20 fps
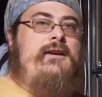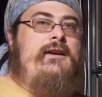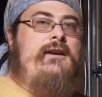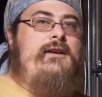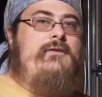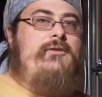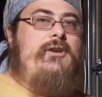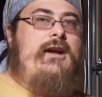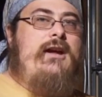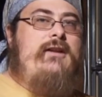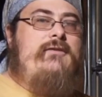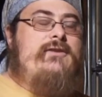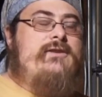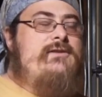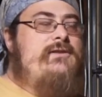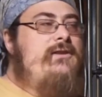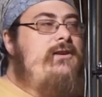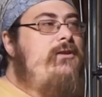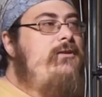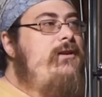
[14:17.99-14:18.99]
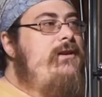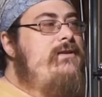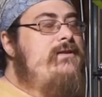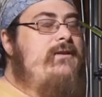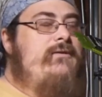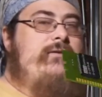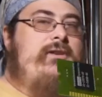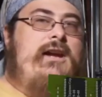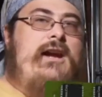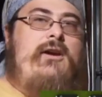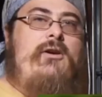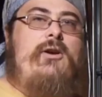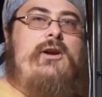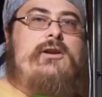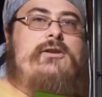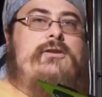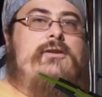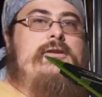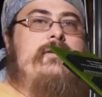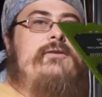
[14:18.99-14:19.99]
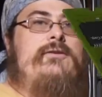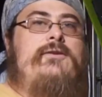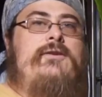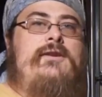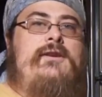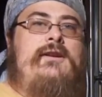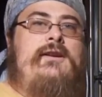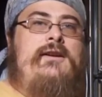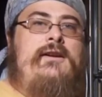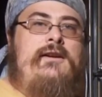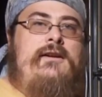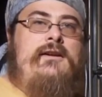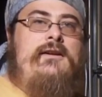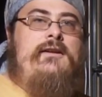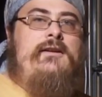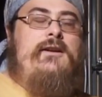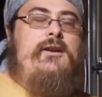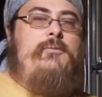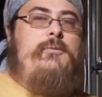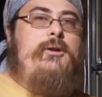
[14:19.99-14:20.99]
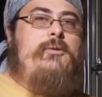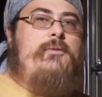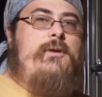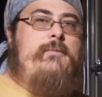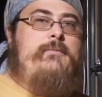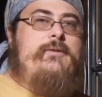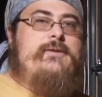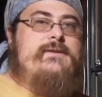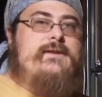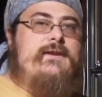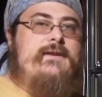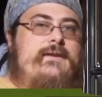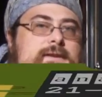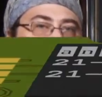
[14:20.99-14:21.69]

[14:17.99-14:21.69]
If you have a series of characters, they'll be represented